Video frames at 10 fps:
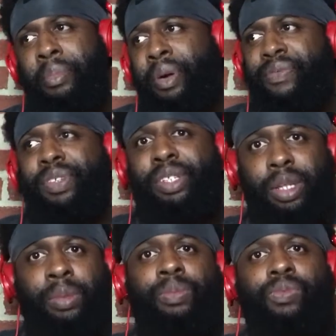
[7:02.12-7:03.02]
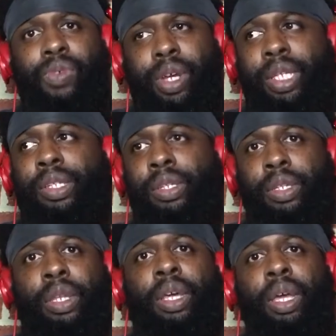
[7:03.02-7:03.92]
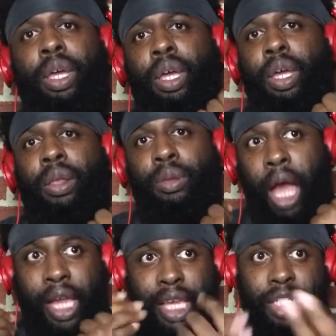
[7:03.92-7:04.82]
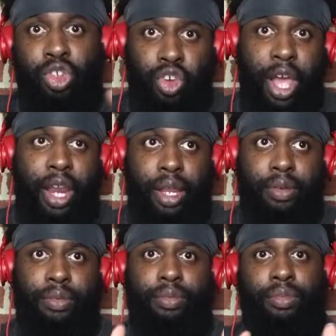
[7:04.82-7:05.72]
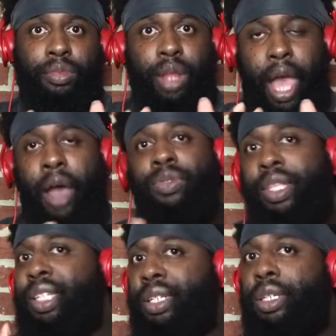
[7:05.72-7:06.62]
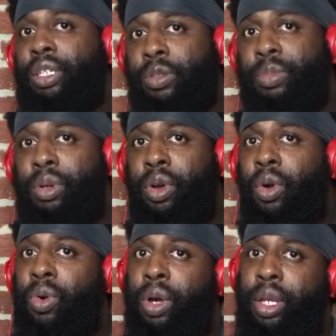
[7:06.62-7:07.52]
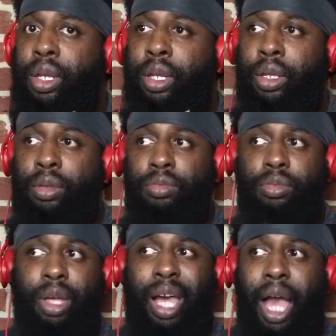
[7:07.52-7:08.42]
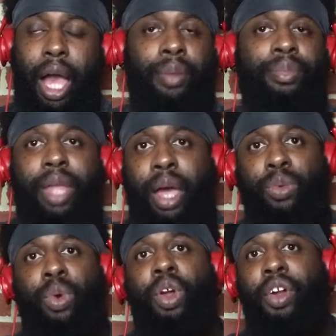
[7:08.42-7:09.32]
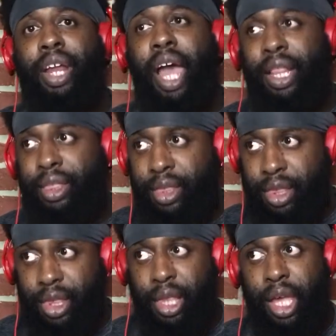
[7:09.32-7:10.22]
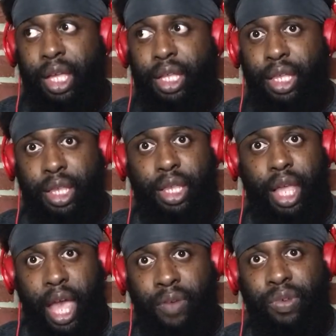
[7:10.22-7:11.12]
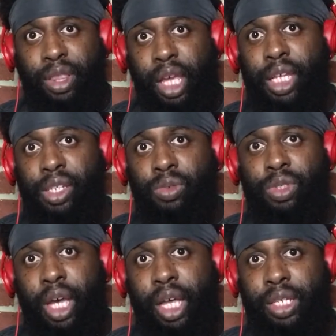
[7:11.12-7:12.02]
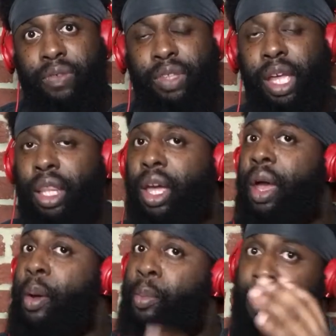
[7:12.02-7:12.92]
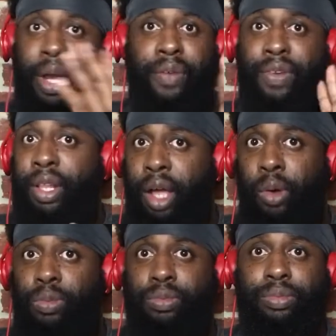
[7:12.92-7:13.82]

but for some reason i guess granted how this season's been going i'm not worried i think everything's going to tie itself together but if it don't